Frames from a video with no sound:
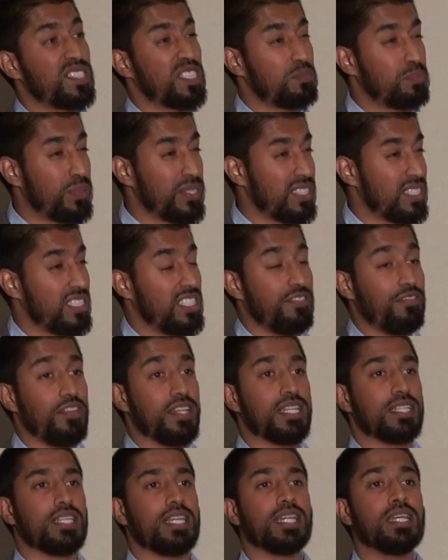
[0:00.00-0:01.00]

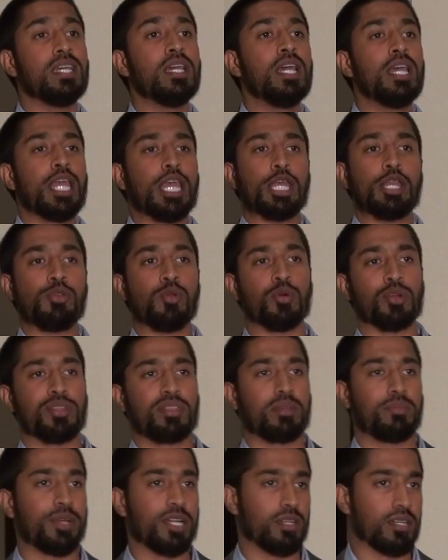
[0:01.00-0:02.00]
specifically in
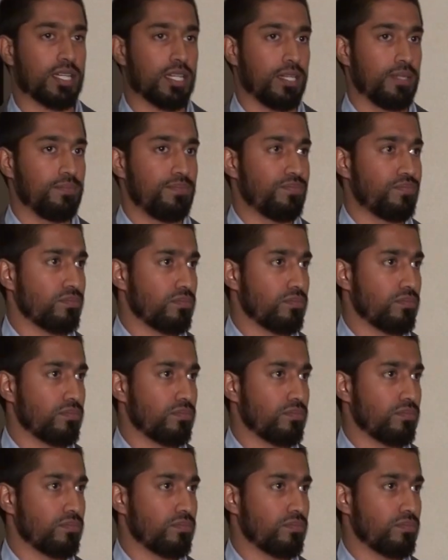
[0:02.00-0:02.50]
North America.